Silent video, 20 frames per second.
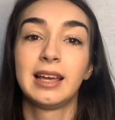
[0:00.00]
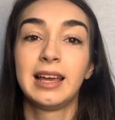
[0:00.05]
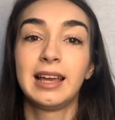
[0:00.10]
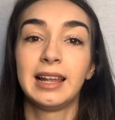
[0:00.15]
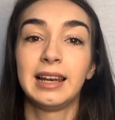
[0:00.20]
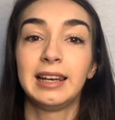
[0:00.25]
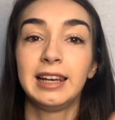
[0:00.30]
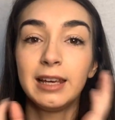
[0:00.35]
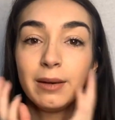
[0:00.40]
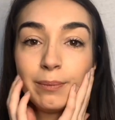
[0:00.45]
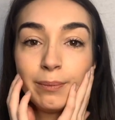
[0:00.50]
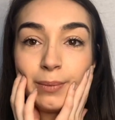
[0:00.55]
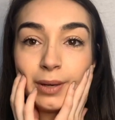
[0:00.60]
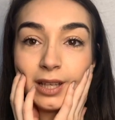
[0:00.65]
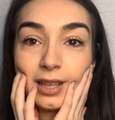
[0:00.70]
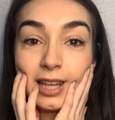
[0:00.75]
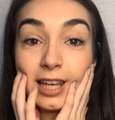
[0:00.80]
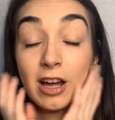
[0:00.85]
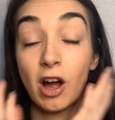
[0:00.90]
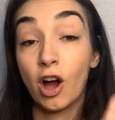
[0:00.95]
limp
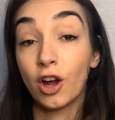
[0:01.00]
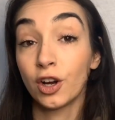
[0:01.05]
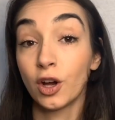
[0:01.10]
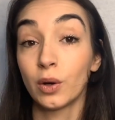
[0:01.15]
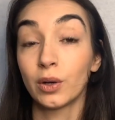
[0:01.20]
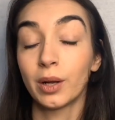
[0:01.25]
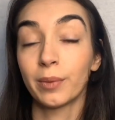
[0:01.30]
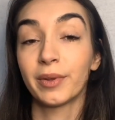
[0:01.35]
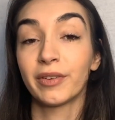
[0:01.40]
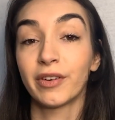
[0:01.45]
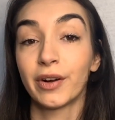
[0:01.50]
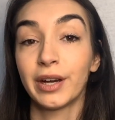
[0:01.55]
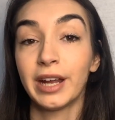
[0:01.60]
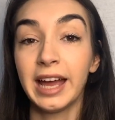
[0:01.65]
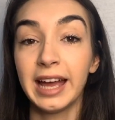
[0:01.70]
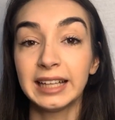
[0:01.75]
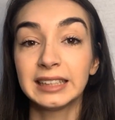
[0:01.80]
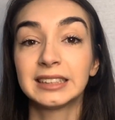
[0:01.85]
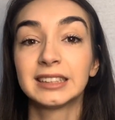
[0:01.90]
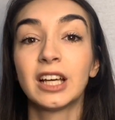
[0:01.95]
and they can't hold up their own
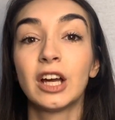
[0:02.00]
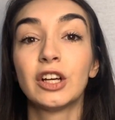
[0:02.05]
heads.